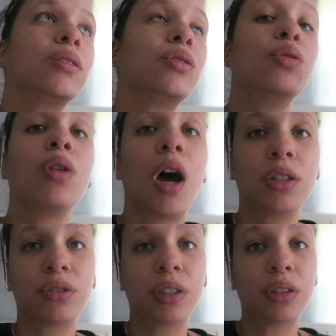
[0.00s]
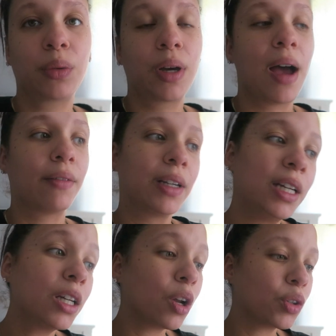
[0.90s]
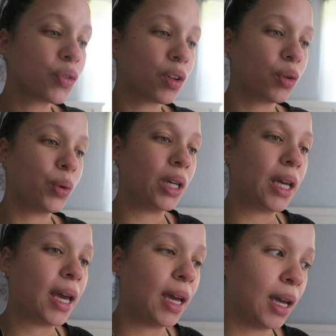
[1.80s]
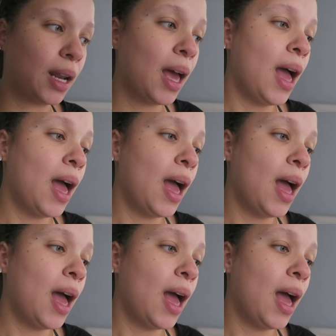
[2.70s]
do laundry so we can have clean clothes for the weekend.